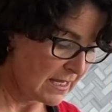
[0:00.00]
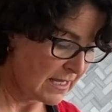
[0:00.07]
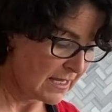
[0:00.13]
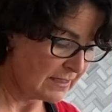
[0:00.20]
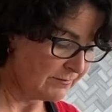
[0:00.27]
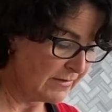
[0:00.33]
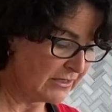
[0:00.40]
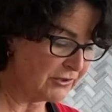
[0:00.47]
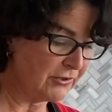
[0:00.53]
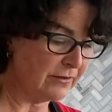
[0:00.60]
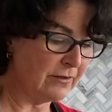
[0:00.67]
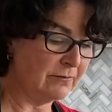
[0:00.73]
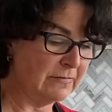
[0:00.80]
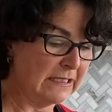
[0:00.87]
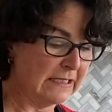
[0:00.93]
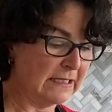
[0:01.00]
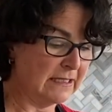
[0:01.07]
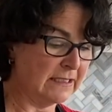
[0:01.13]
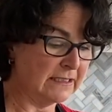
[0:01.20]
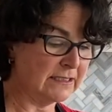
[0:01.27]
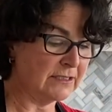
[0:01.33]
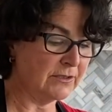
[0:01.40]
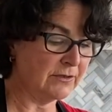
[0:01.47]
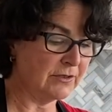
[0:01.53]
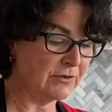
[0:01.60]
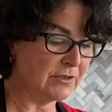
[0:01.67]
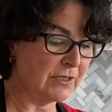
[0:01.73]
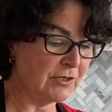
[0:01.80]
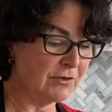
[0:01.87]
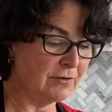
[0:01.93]
And measure them like this so
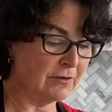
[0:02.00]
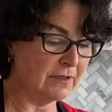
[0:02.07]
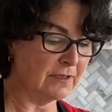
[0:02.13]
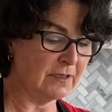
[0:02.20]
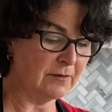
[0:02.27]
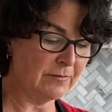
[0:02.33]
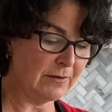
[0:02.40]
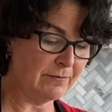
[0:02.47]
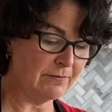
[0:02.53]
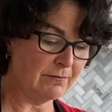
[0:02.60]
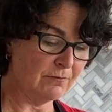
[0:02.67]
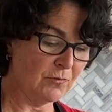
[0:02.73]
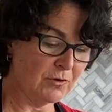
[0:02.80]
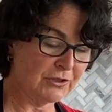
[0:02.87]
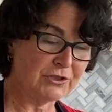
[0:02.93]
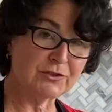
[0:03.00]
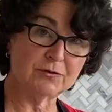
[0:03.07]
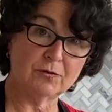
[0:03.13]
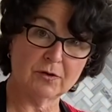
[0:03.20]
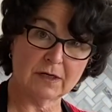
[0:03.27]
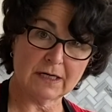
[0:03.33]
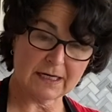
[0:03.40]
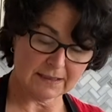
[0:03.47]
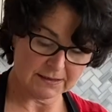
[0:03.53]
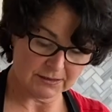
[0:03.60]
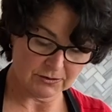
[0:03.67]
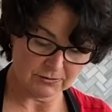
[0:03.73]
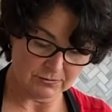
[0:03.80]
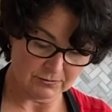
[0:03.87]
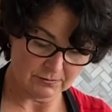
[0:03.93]
that you're a little bit more sure as
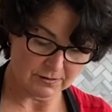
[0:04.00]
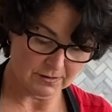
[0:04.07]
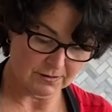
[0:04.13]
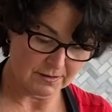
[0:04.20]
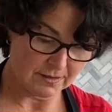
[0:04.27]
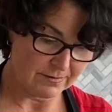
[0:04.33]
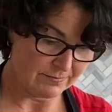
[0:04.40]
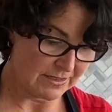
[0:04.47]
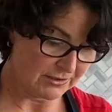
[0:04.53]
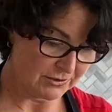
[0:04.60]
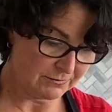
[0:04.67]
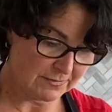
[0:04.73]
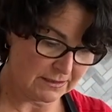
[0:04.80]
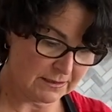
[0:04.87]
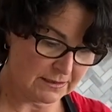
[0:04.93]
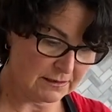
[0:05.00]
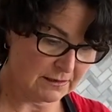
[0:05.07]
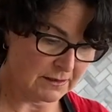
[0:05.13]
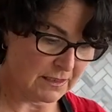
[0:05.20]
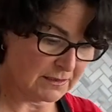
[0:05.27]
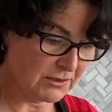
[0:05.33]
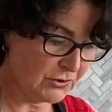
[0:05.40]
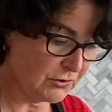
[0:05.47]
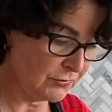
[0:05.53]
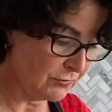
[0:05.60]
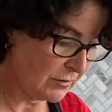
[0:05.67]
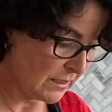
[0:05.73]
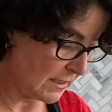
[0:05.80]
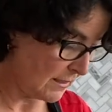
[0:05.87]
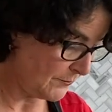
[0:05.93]
to the measurements. That's
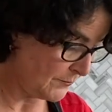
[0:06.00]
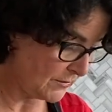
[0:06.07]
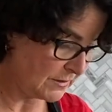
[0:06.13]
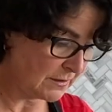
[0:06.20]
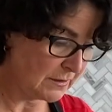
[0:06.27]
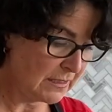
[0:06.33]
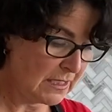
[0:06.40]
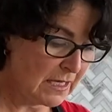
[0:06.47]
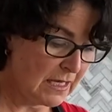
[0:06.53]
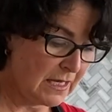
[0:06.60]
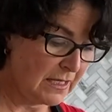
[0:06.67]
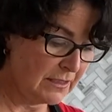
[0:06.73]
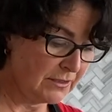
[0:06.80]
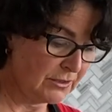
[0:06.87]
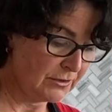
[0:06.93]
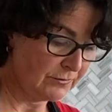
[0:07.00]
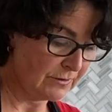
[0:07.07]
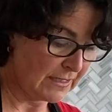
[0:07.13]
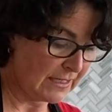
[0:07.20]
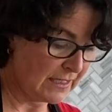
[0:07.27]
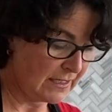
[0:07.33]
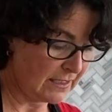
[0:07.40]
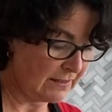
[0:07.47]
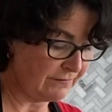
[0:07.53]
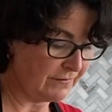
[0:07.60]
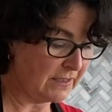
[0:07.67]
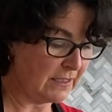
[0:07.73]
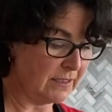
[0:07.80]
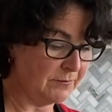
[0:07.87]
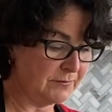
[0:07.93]
2 cups, 2½
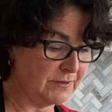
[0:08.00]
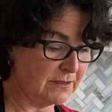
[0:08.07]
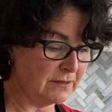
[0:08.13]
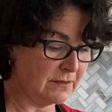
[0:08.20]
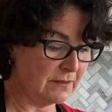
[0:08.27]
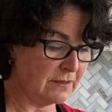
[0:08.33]
cups.